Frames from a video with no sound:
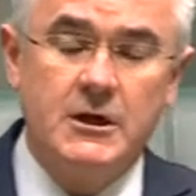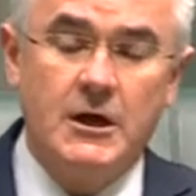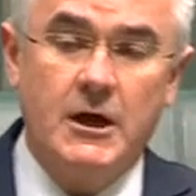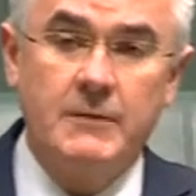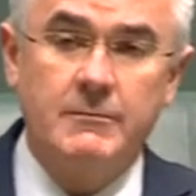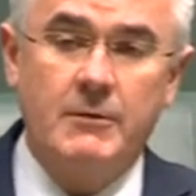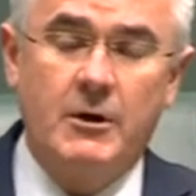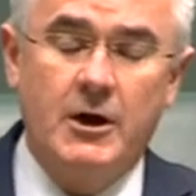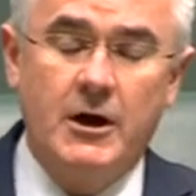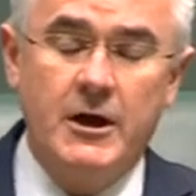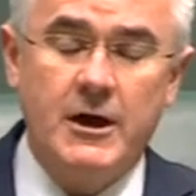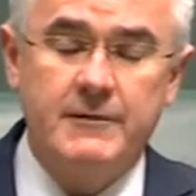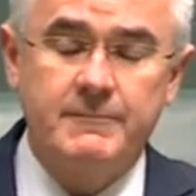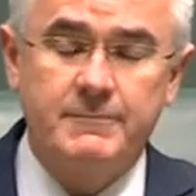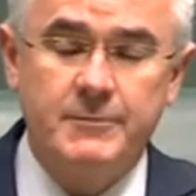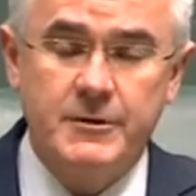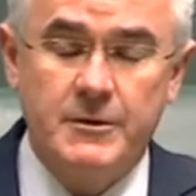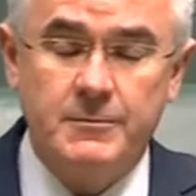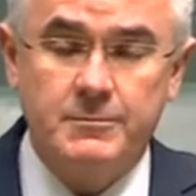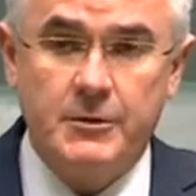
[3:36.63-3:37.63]
I
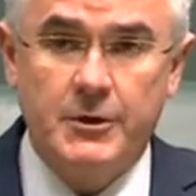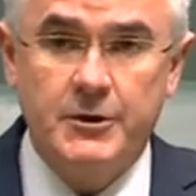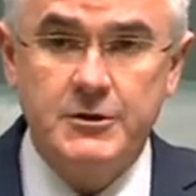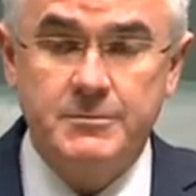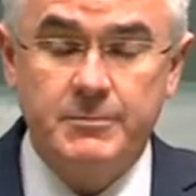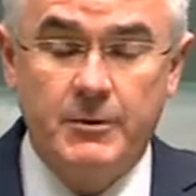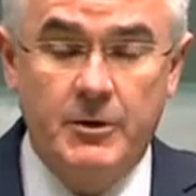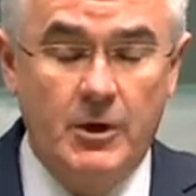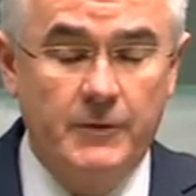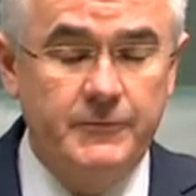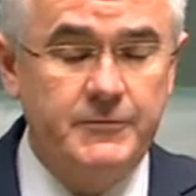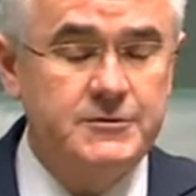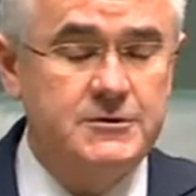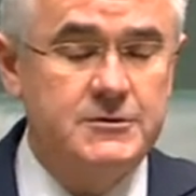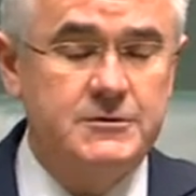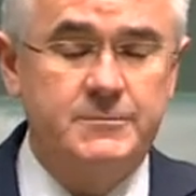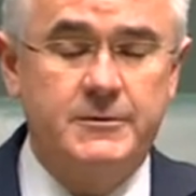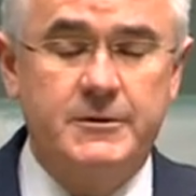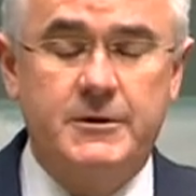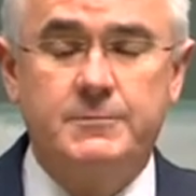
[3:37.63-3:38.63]
have been approached, my office
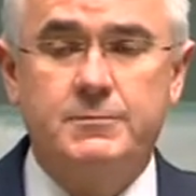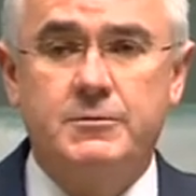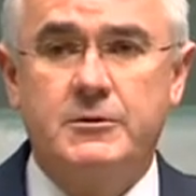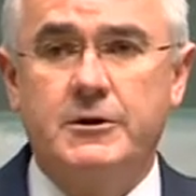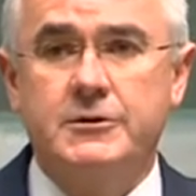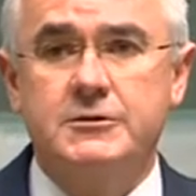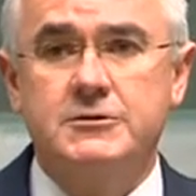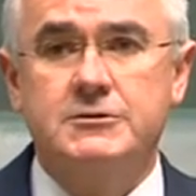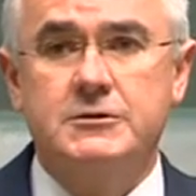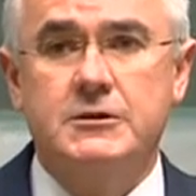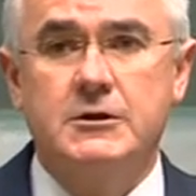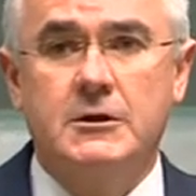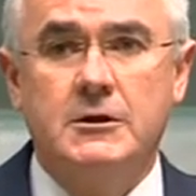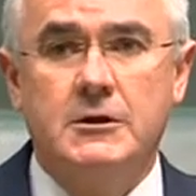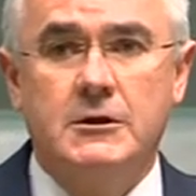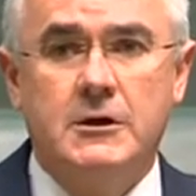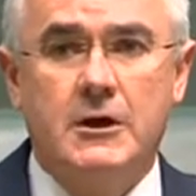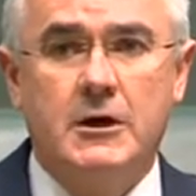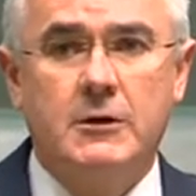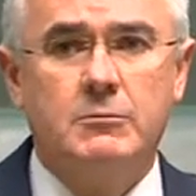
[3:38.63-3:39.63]
has been approached
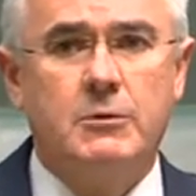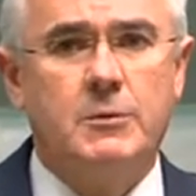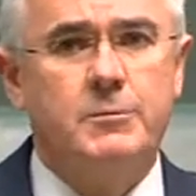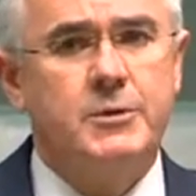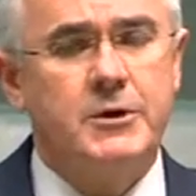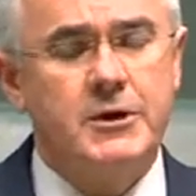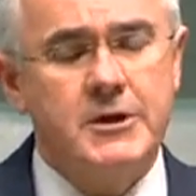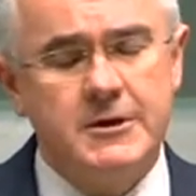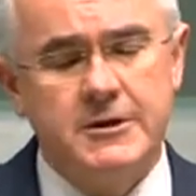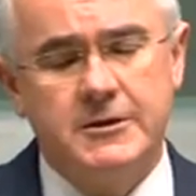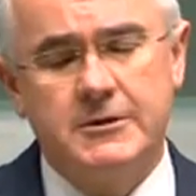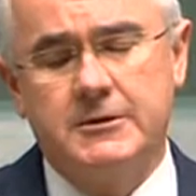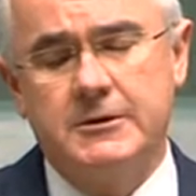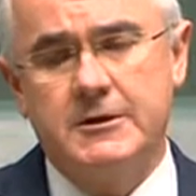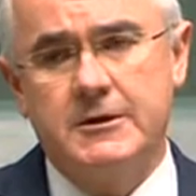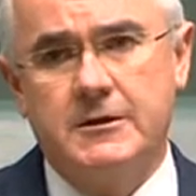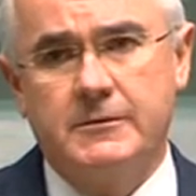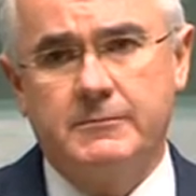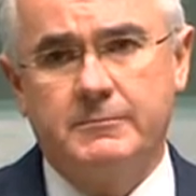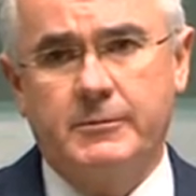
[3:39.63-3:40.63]

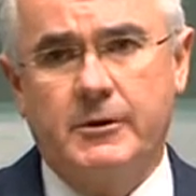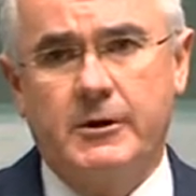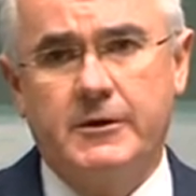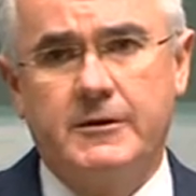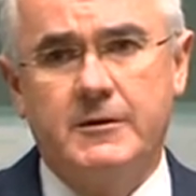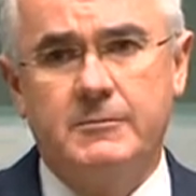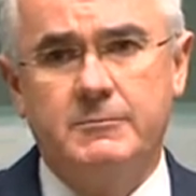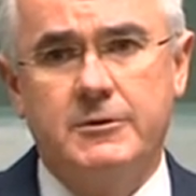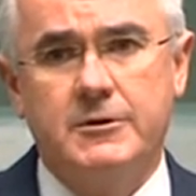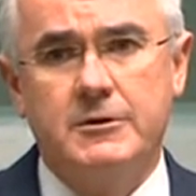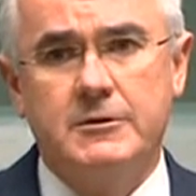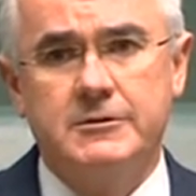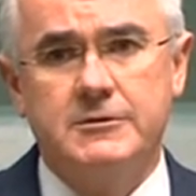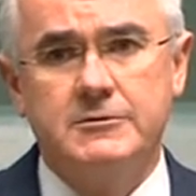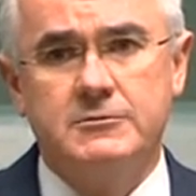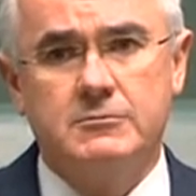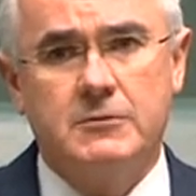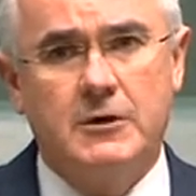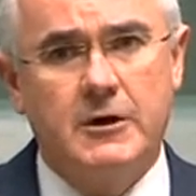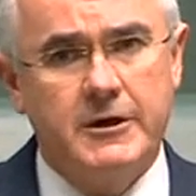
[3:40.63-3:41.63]
repeatedly by
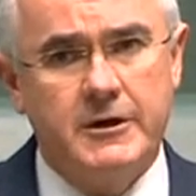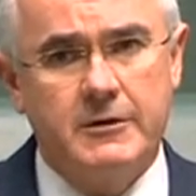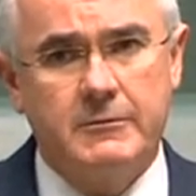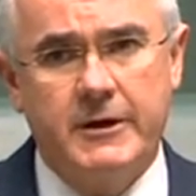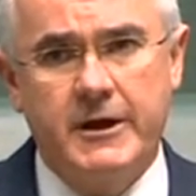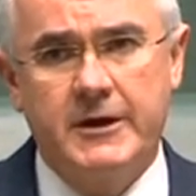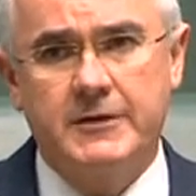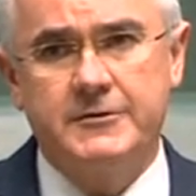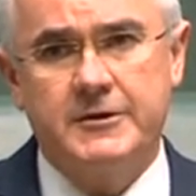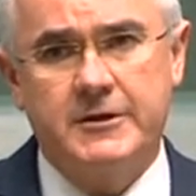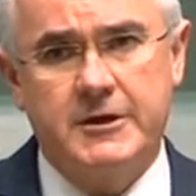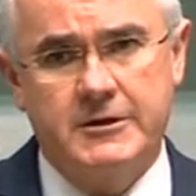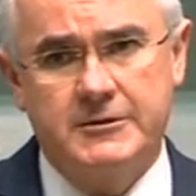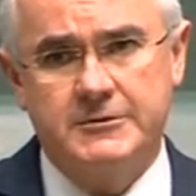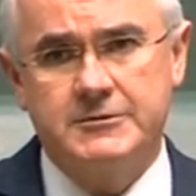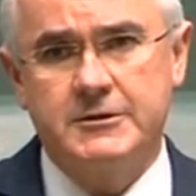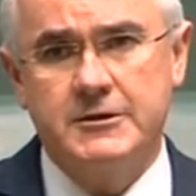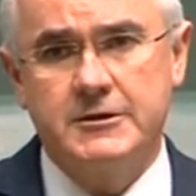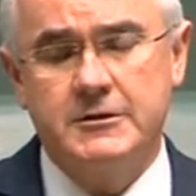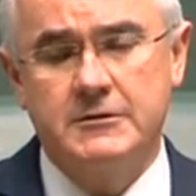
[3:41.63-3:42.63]
communities right around the
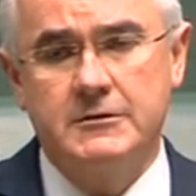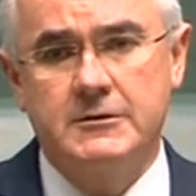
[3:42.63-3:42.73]
country